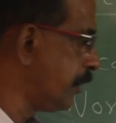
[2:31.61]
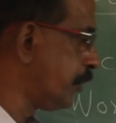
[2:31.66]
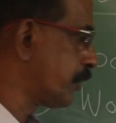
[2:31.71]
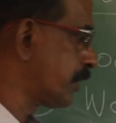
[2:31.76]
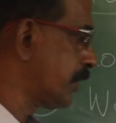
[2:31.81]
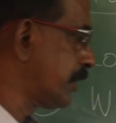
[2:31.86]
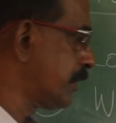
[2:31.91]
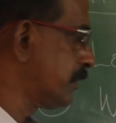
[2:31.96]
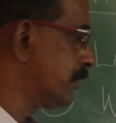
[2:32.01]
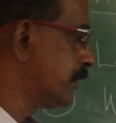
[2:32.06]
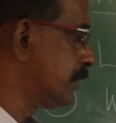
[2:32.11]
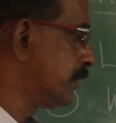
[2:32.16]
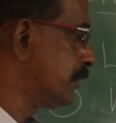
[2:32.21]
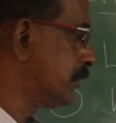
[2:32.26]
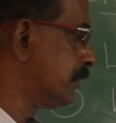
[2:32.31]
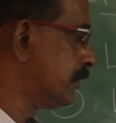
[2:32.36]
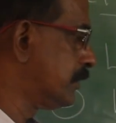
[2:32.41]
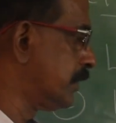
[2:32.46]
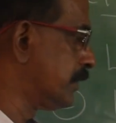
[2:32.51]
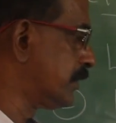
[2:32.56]
locate
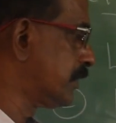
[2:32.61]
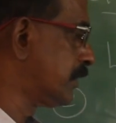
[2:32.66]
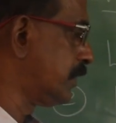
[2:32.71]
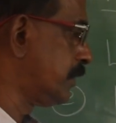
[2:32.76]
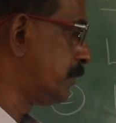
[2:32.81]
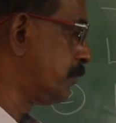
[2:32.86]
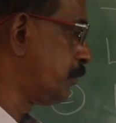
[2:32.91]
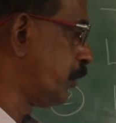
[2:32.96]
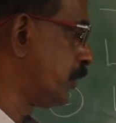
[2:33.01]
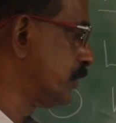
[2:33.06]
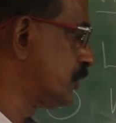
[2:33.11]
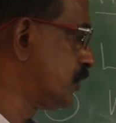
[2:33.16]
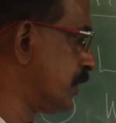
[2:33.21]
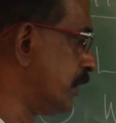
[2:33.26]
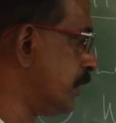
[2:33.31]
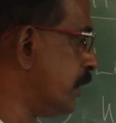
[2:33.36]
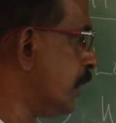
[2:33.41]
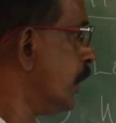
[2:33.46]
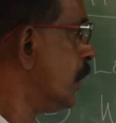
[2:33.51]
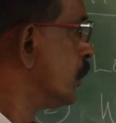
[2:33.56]
the third point C.
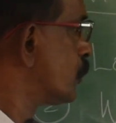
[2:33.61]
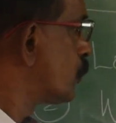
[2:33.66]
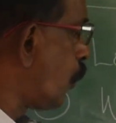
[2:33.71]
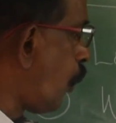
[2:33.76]
So,